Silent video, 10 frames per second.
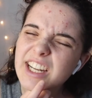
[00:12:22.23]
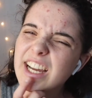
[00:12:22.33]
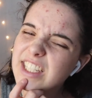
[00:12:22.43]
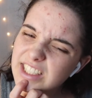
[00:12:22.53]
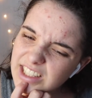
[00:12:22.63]

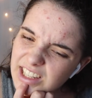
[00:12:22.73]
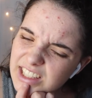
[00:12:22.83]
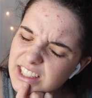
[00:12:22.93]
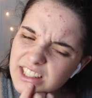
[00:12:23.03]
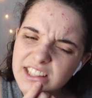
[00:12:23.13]
I
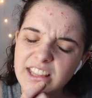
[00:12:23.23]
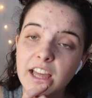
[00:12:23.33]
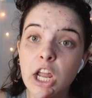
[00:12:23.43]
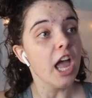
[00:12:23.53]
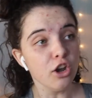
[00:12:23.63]
didn't get
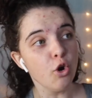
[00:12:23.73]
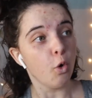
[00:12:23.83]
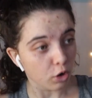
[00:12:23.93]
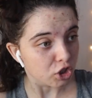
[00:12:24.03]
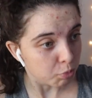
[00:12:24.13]
that. An
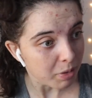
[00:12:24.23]
orange